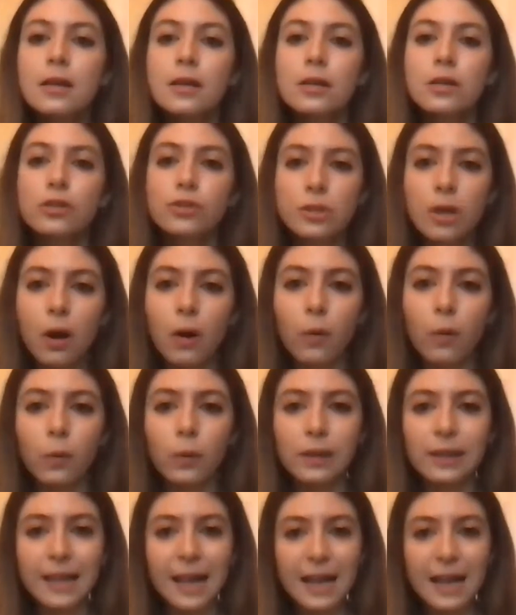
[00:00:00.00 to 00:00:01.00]
So
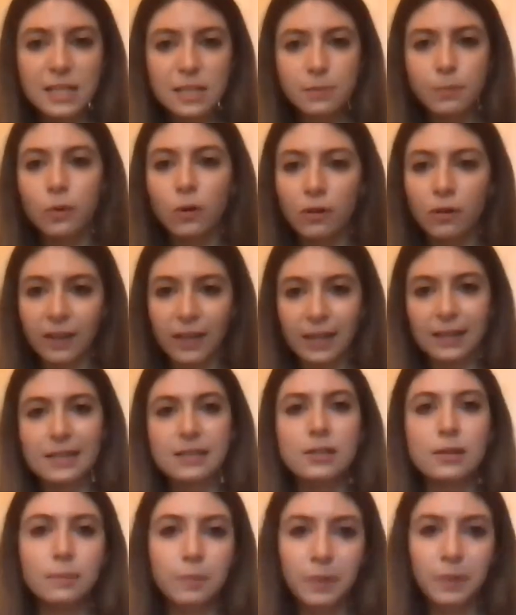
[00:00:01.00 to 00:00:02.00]
let's move a
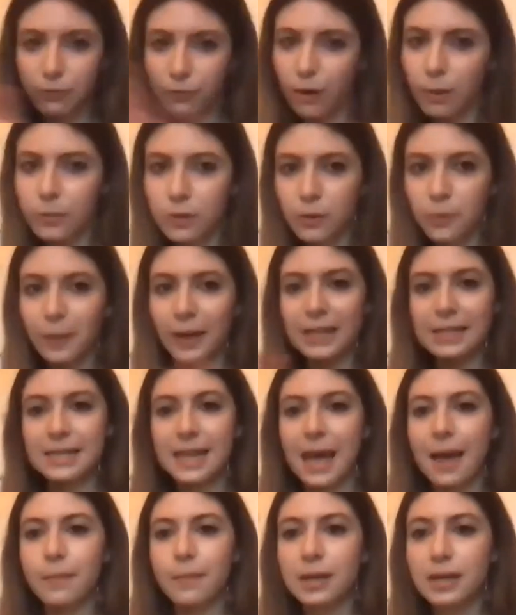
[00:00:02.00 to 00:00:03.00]
little bit from the
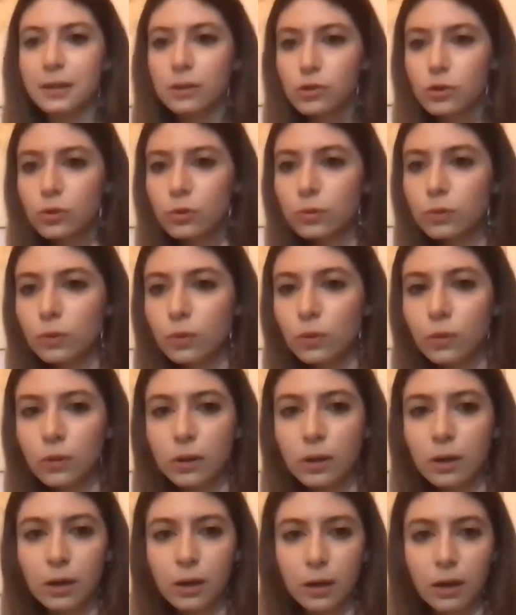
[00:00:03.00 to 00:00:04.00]
pandemic to
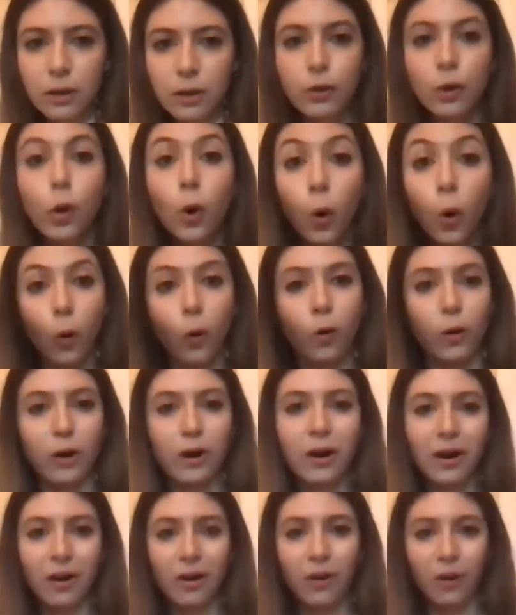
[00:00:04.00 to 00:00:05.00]
the
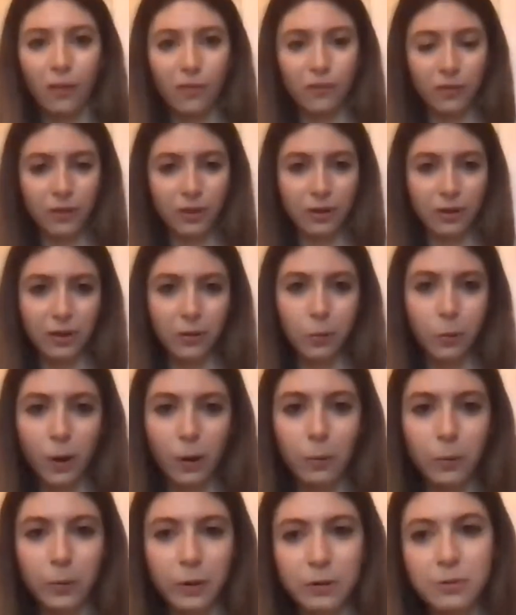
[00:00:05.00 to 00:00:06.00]
core of
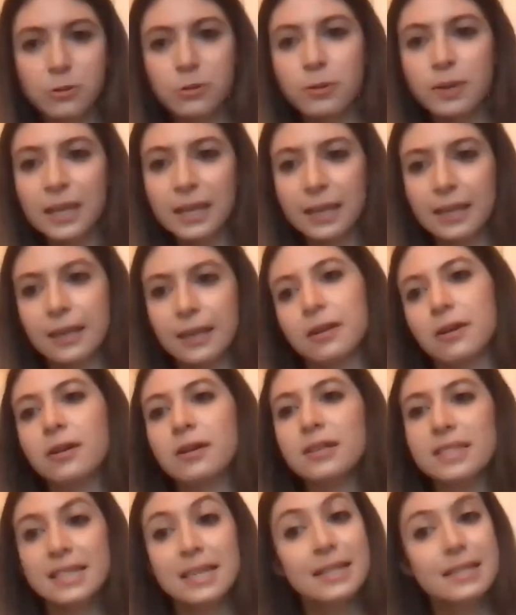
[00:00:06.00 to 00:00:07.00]
what we're doing here,
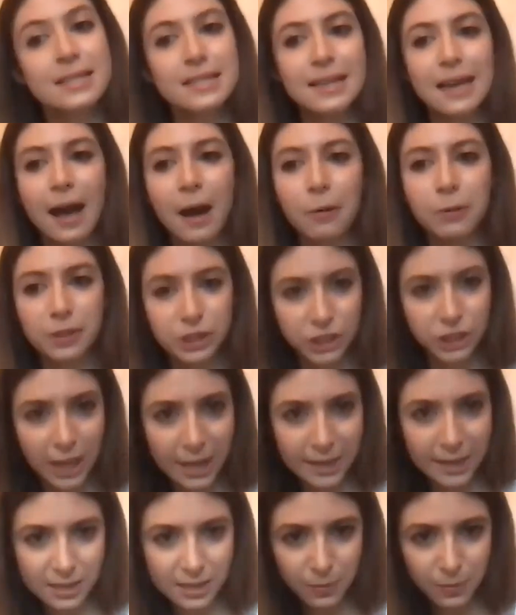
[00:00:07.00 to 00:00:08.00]
60-hour
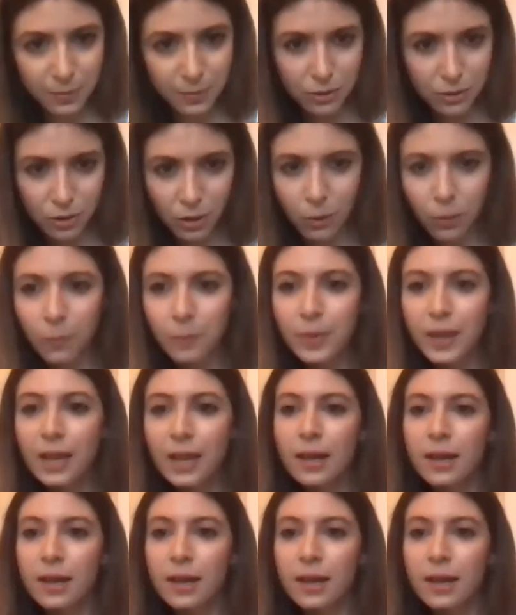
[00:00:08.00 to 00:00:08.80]
Shakespeare. So